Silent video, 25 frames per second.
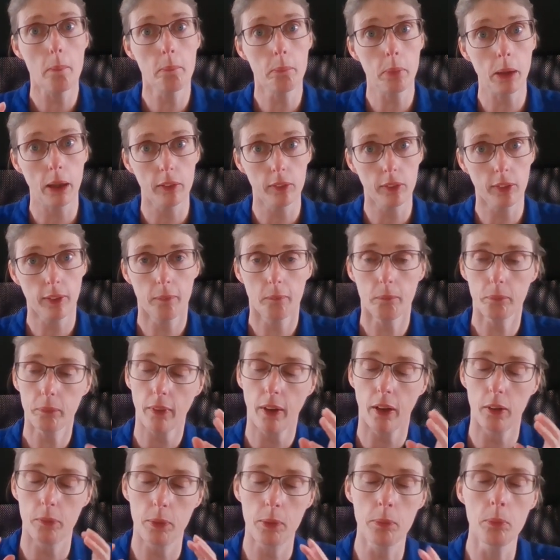But
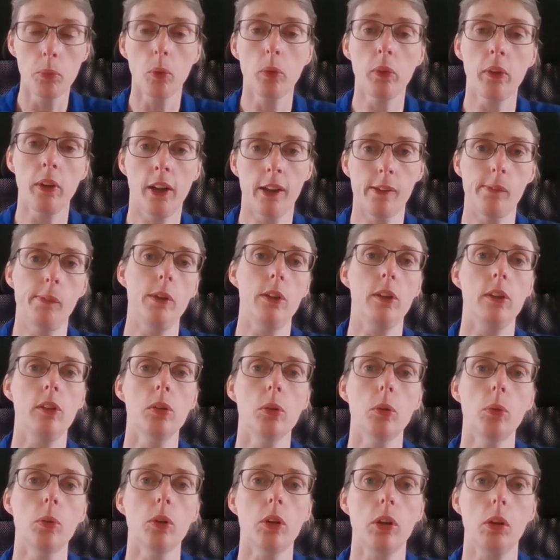I'd be more than happy to
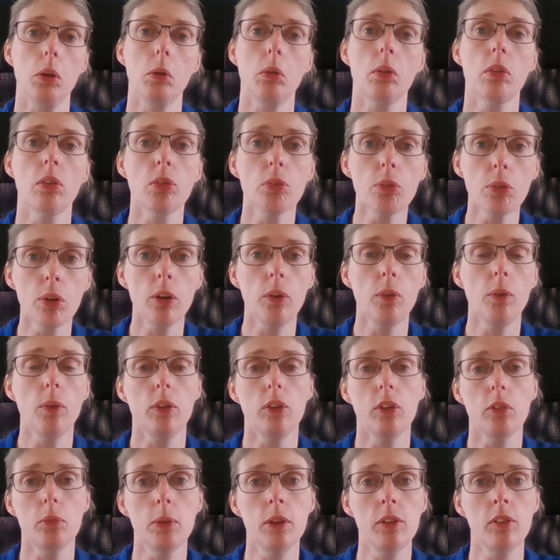talk you through,
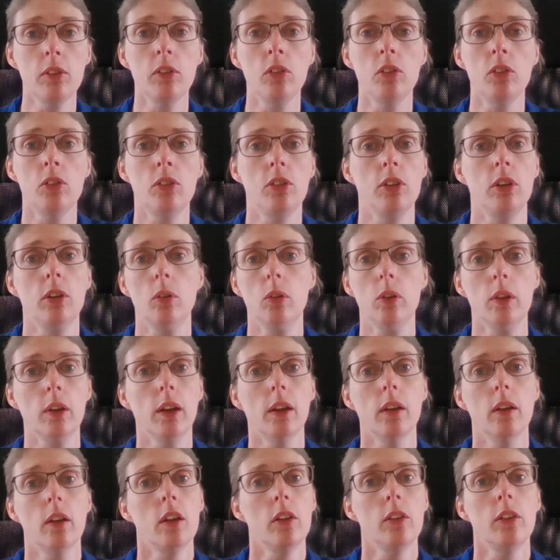as admissions
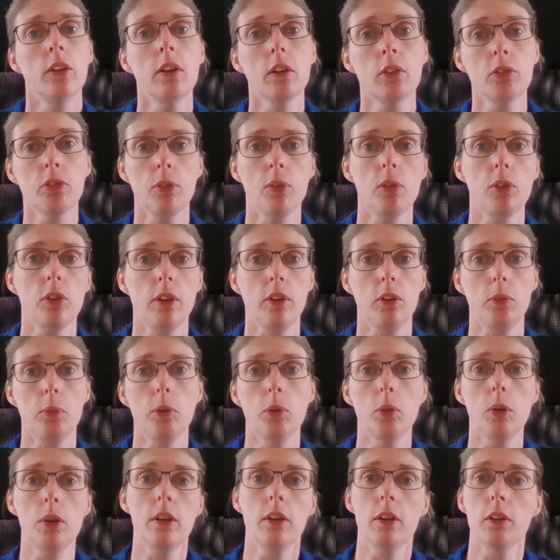tutor, the differences
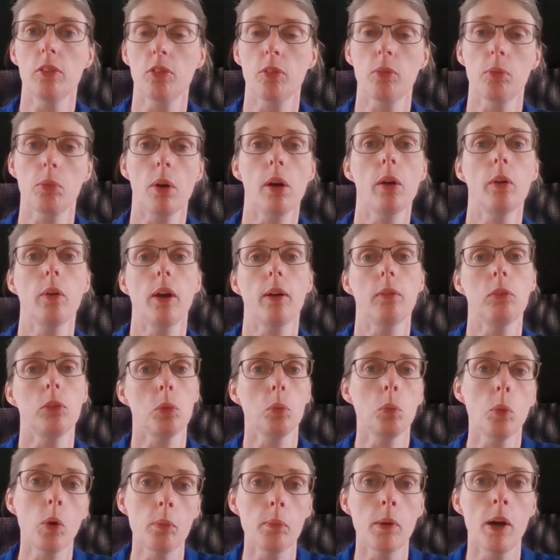between the different programmes
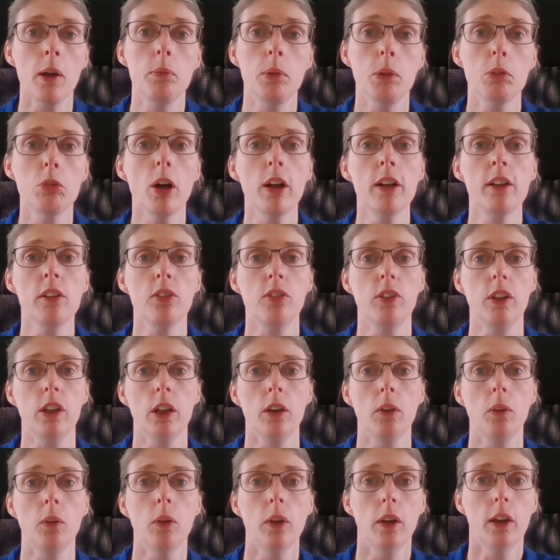and what might be right for
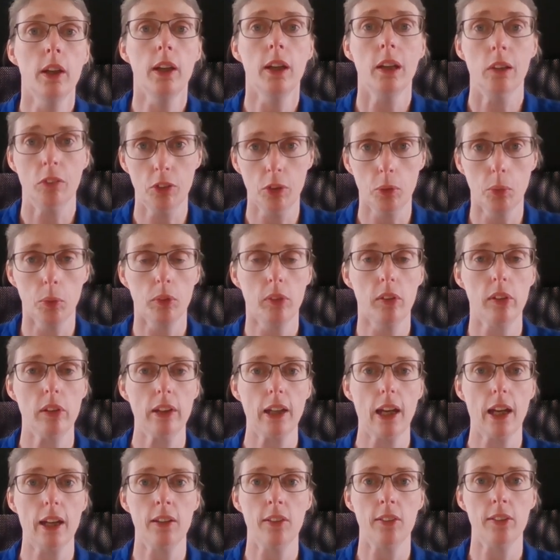you if you wanted to
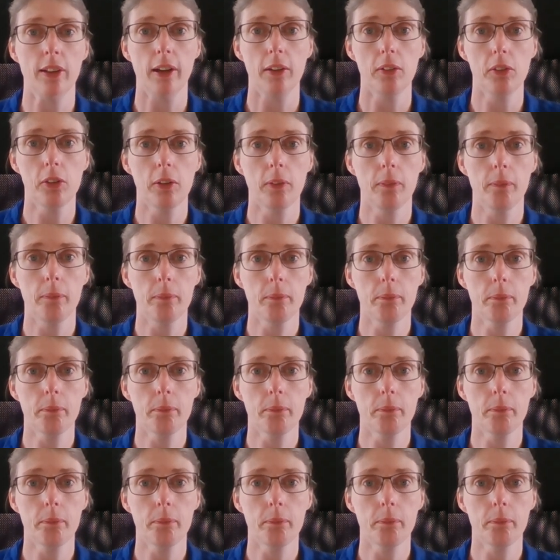get in touch.